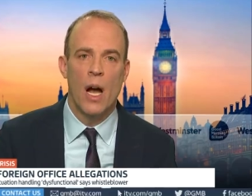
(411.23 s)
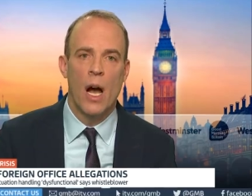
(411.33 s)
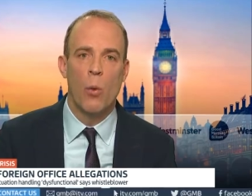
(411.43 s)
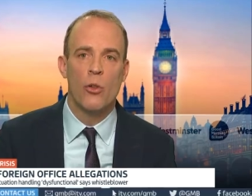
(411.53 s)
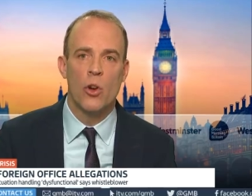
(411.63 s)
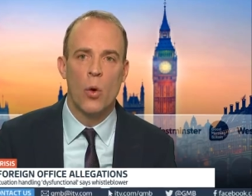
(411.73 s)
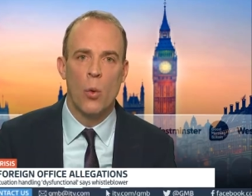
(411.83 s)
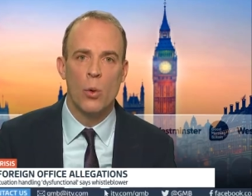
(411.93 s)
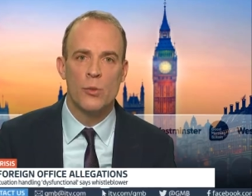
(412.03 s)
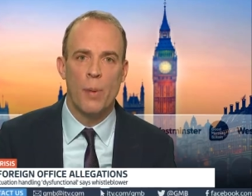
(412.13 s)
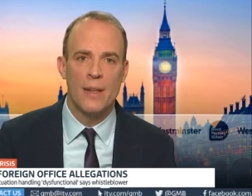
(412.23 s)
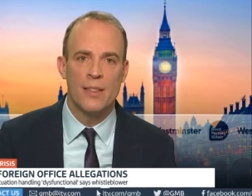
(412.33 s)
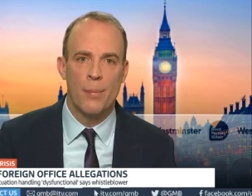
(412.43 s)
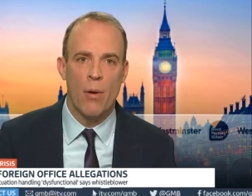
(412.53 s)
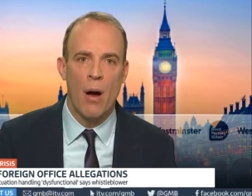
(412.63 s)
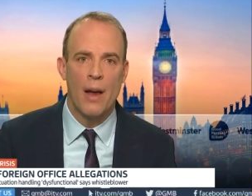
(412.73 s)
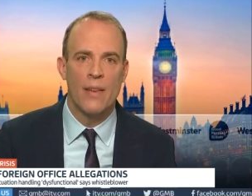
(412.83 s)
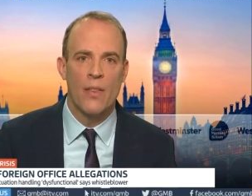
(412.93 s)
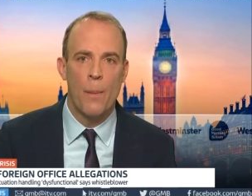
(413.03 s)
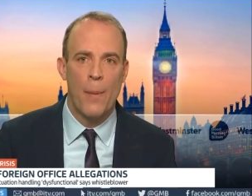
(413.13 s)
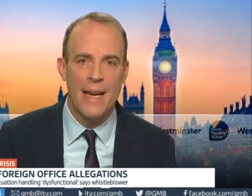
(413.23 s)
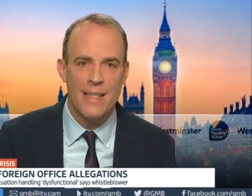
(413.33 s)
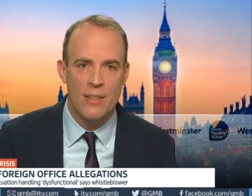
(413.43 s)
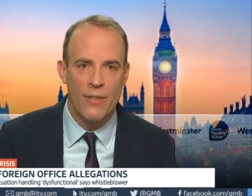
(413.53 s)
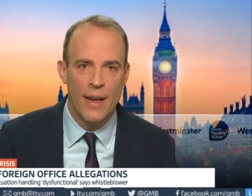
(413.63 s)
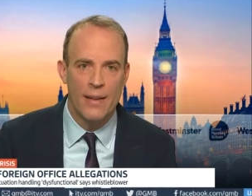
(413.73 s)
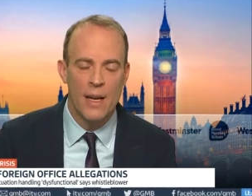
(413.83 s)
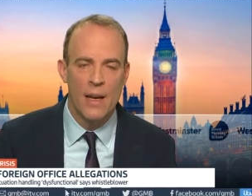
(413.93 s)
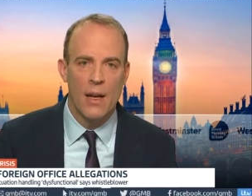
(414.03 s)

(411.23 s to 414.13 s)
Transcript: uh, was caught by surprise at the pace of it.